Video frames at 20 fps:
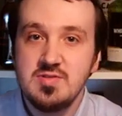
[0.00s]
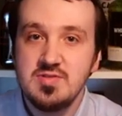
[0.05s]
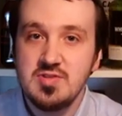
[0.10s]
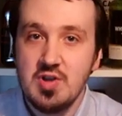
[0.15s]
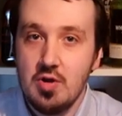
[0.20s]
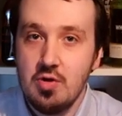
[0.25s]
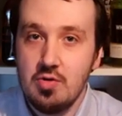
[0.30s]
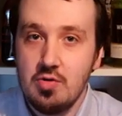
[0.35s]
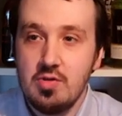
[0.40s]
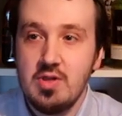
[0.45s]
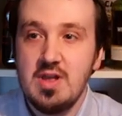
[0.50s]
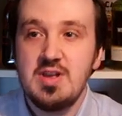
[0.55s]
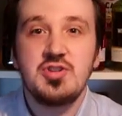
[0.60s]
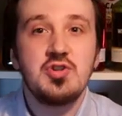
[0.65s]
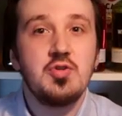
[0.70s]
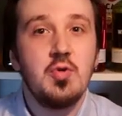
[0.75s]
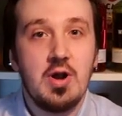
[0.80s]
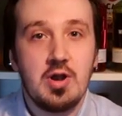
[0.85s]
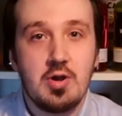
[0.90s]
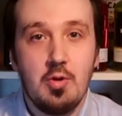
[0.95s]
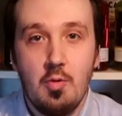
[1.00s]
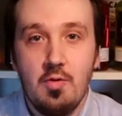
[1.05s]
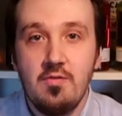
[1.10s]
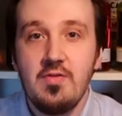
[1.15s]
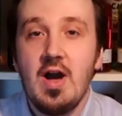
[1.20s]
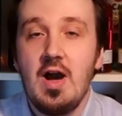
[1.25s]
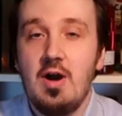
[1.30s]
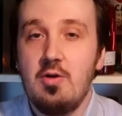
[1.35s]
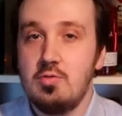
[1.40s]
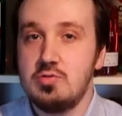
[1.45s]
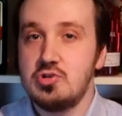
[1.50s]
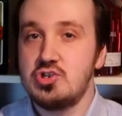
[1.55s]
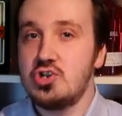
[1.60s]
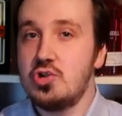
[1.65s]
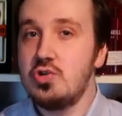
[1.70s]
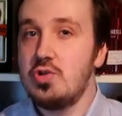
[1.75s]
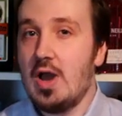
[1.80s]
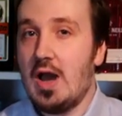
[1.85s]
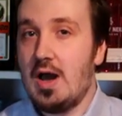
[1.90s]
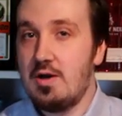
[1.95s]
So let's crack on with it and we'll show
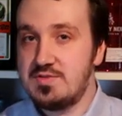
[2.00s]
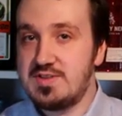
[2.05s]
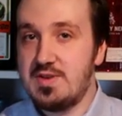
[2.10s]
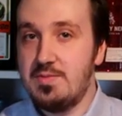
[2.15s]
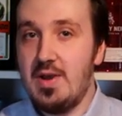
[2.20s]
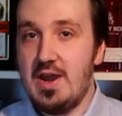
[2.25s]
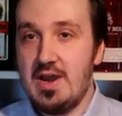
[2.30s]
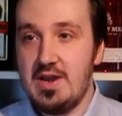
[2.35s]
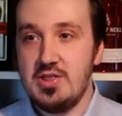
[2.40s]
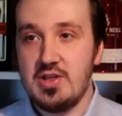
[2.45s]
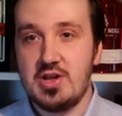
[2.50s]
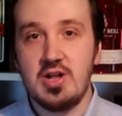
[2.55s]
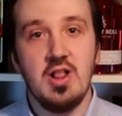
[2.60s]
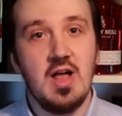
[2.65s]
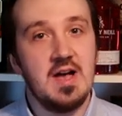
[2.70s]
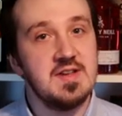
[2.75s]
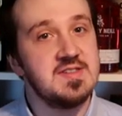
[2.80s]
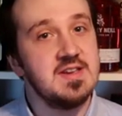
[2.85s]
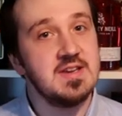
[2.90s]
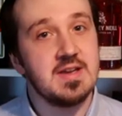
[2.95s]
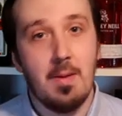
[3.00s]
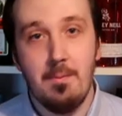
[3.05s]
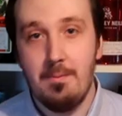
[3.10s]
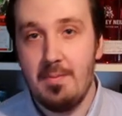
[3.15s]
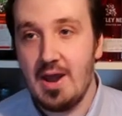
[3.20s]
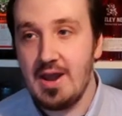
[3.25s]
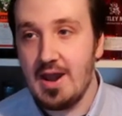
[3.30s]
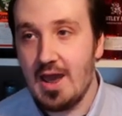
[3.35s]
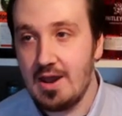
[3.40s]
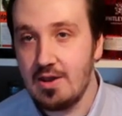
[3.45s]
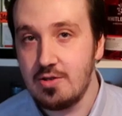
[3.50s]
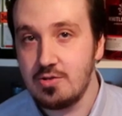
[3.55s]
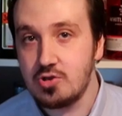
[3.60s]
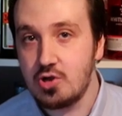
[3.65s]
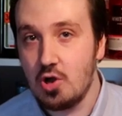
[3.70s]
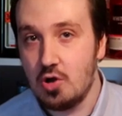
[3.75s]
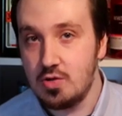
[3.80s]
you how to make the classic Manhattan